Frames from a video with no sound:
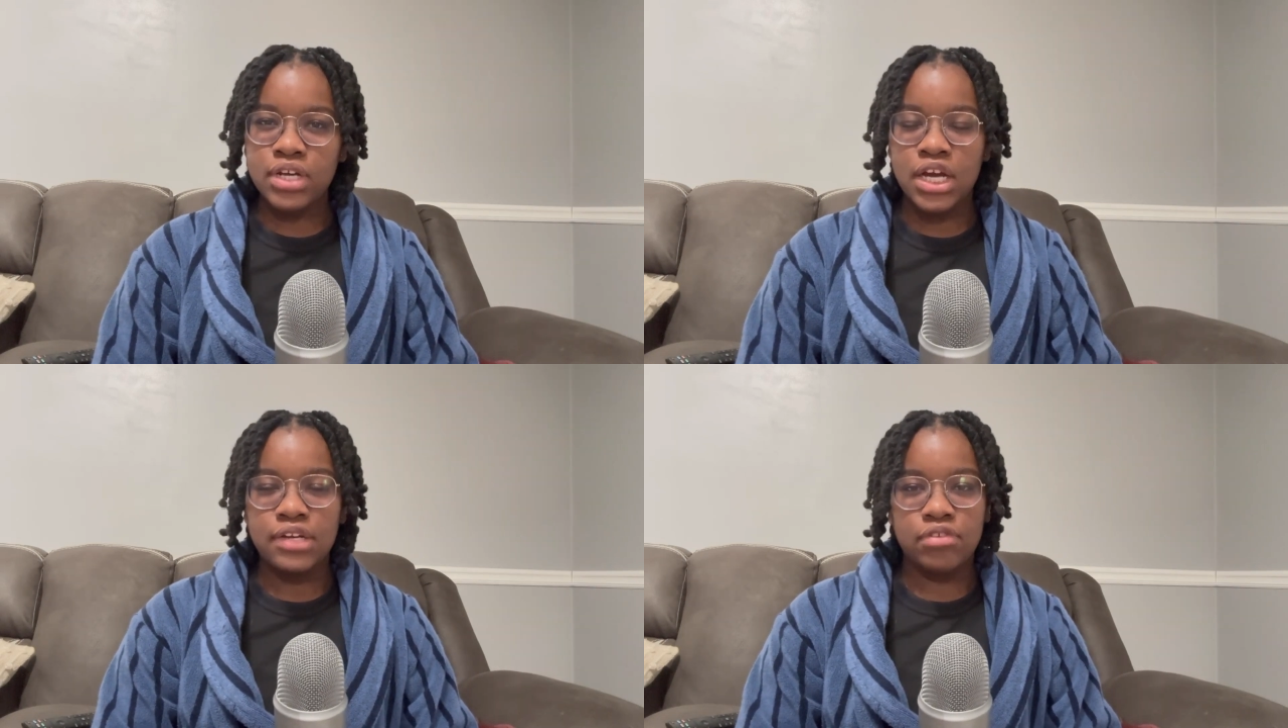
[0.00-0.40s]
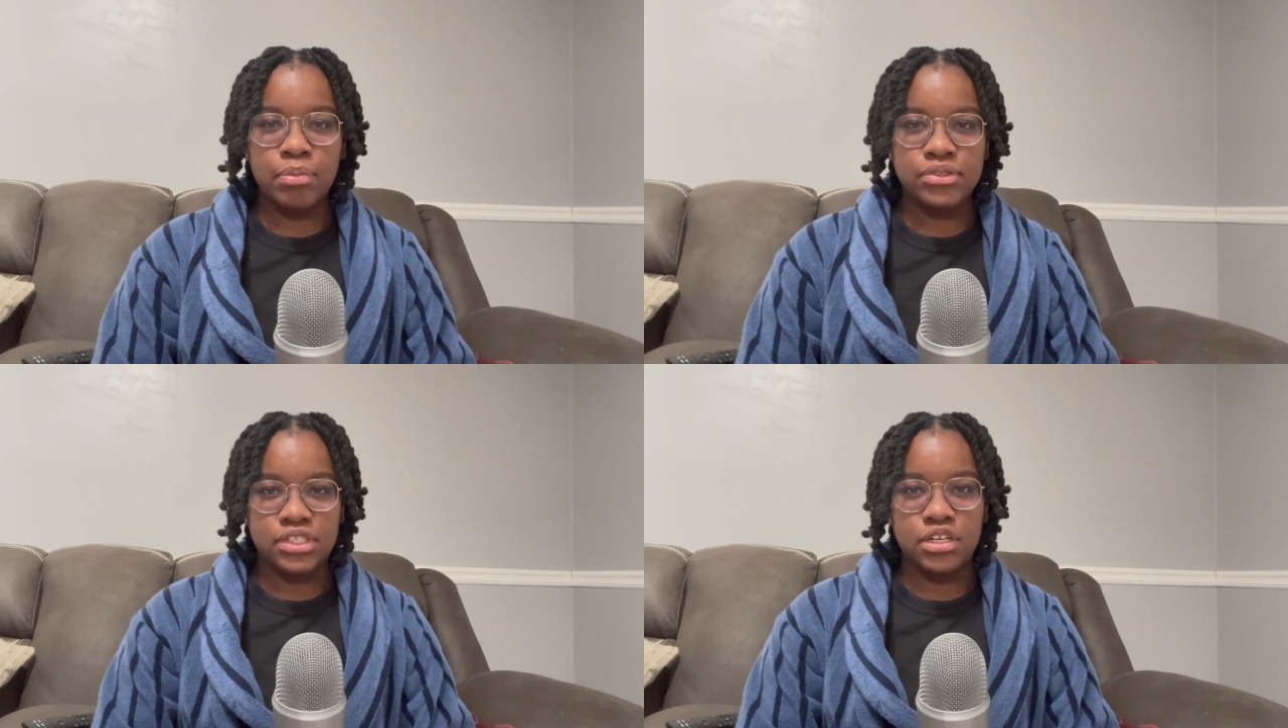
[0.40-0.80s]
kind of
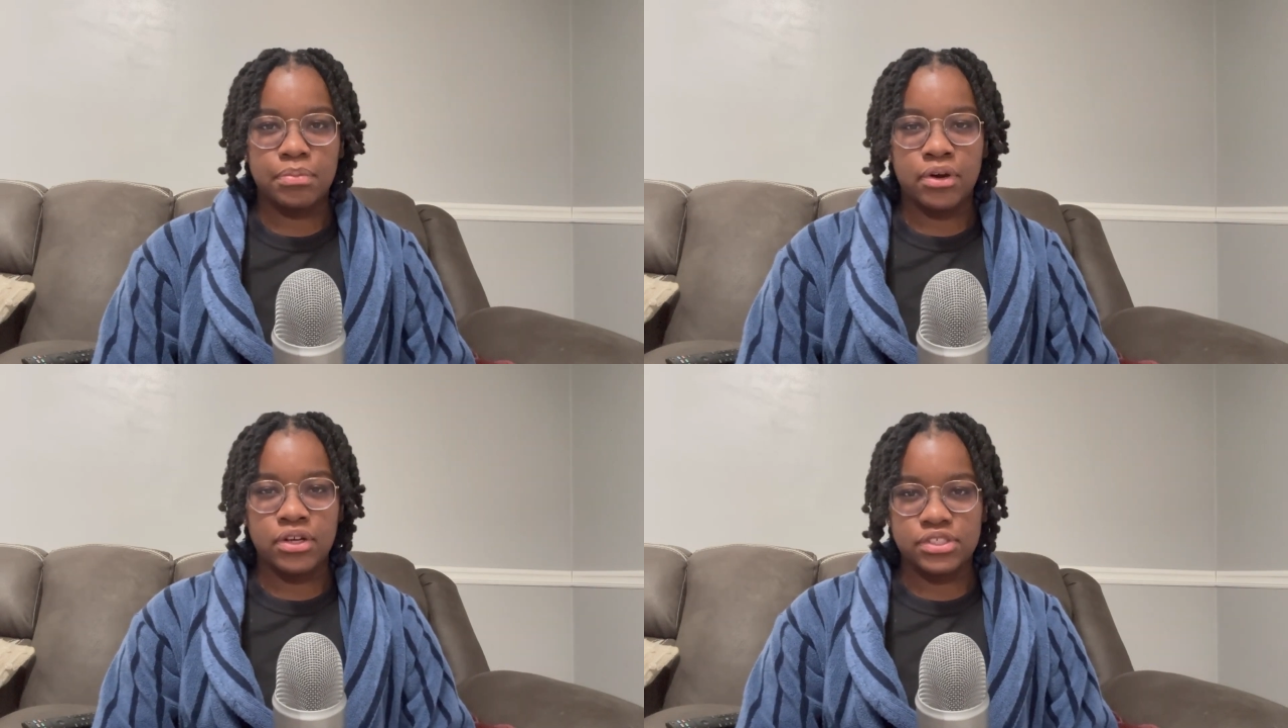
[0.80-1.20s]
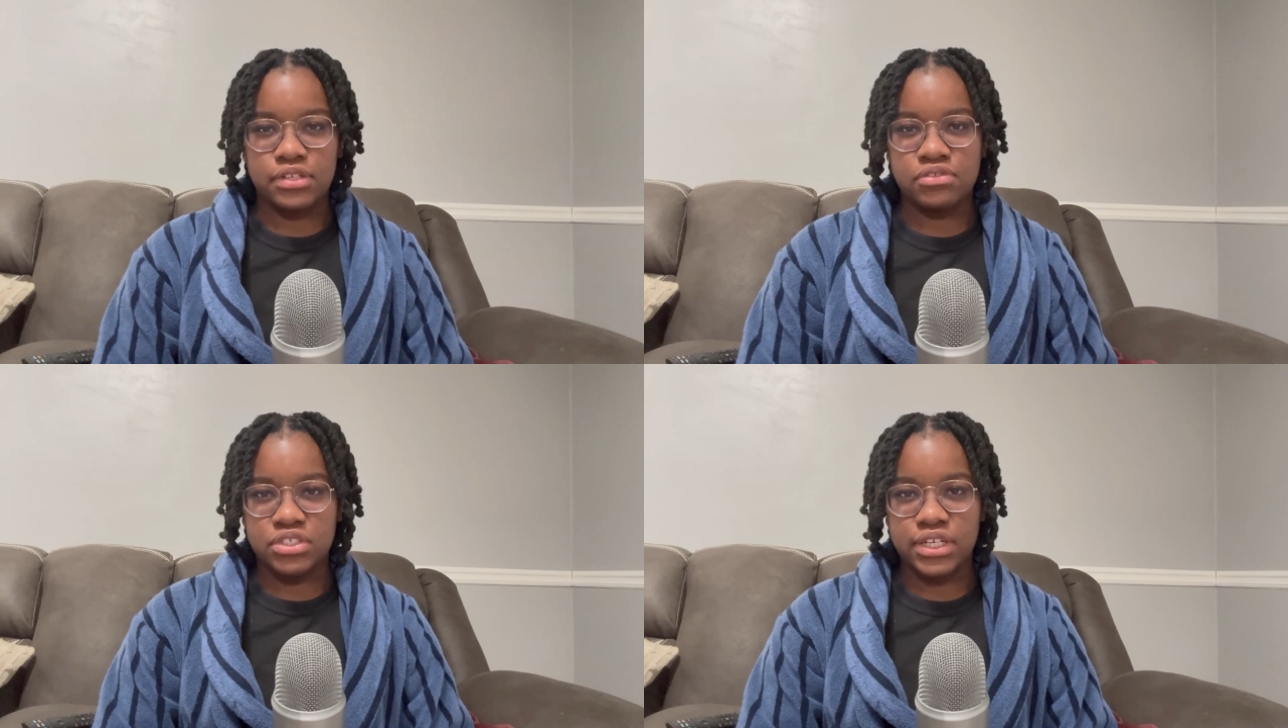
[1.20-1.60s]
represent a
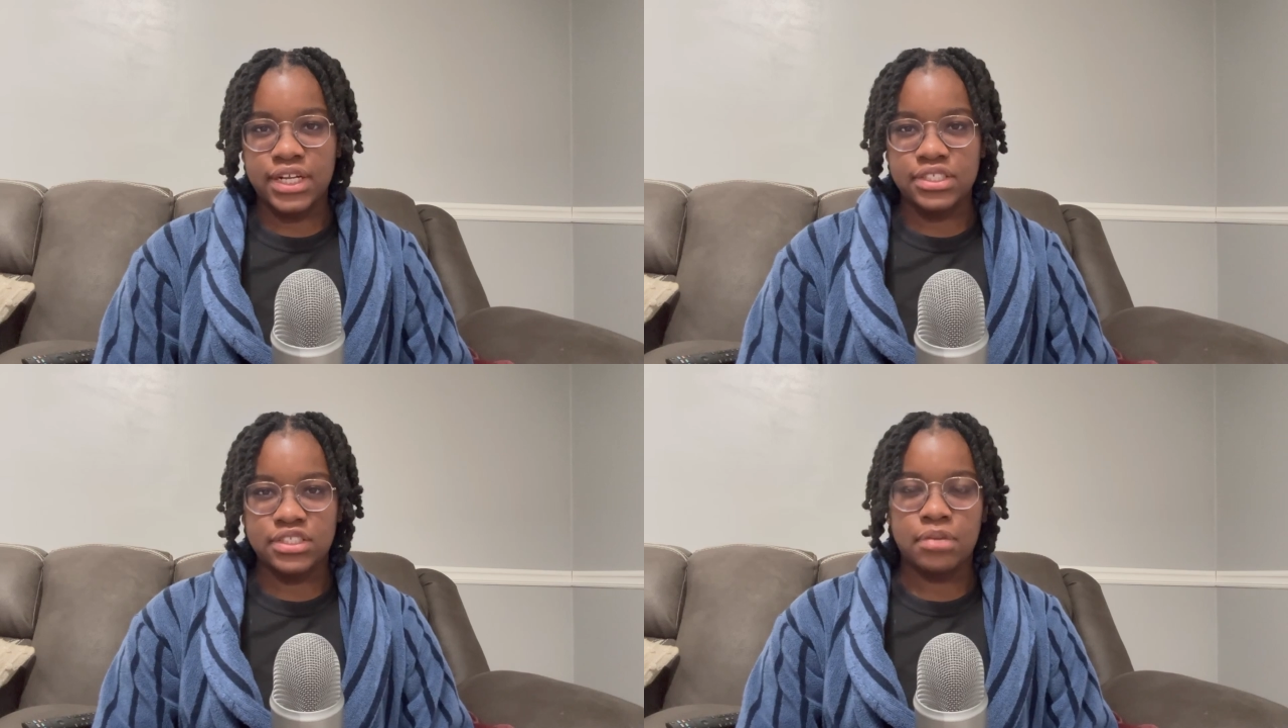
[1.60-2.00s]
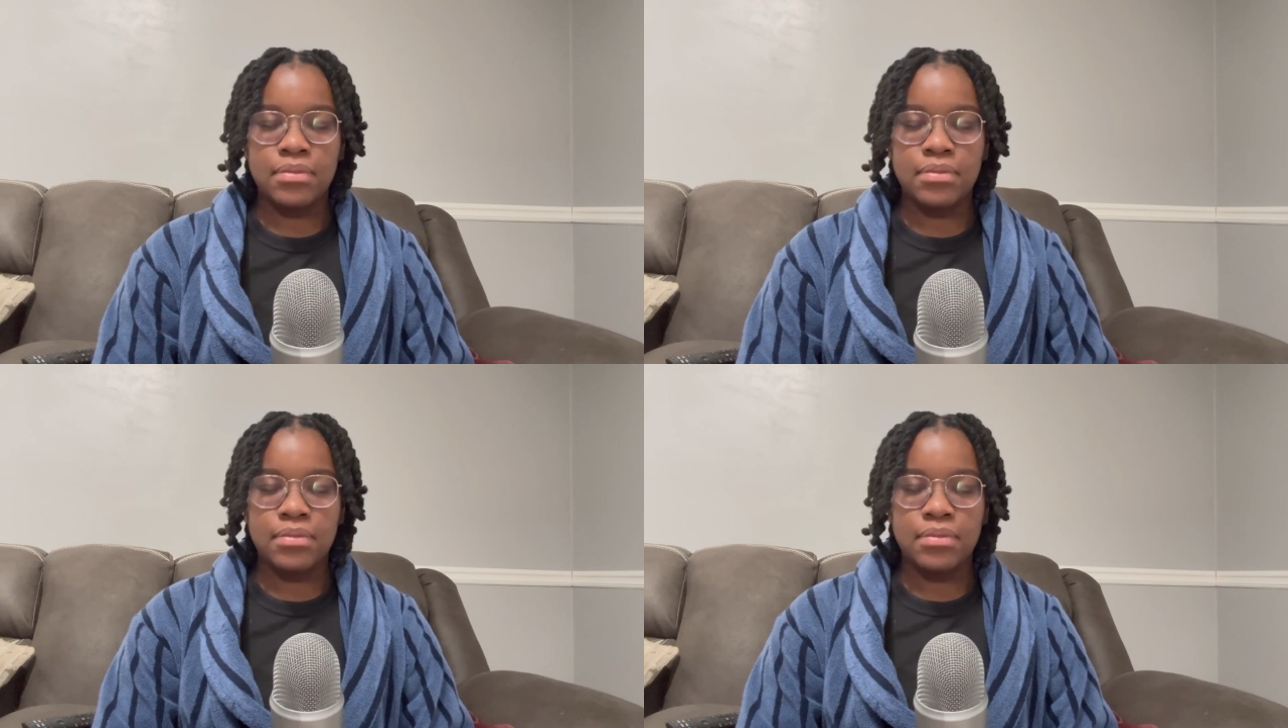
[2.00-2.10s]
positive change that